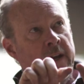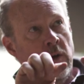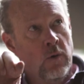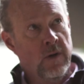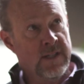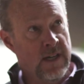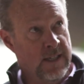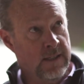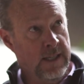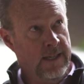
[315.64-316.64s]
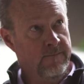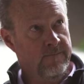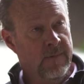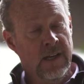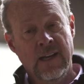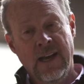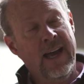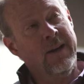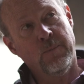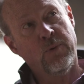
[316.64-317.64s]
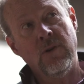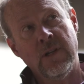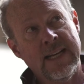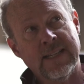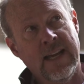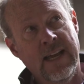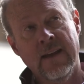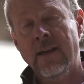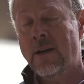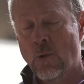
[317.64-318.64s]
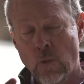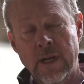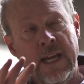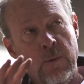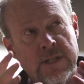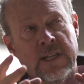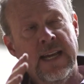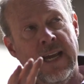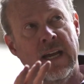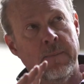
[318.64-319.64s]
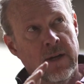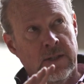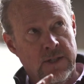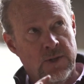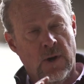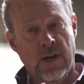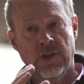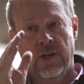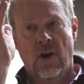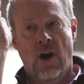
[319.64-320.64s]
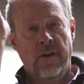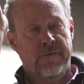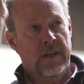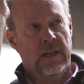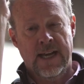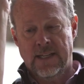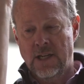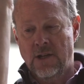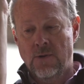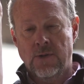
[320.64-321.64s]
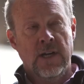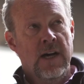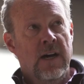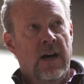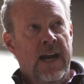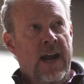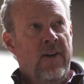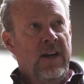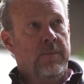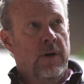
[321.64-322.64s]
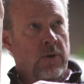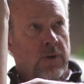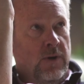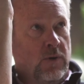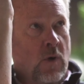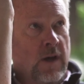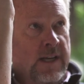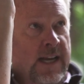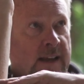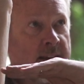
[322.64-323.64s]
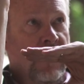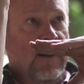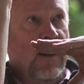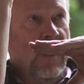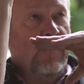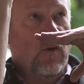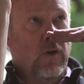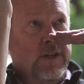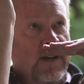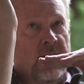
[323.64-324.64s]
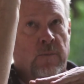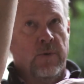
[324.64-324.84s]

laid horizontally. And Brunelleschi, when he was thinking about construction, often liked to use a herringbone quality of horizontal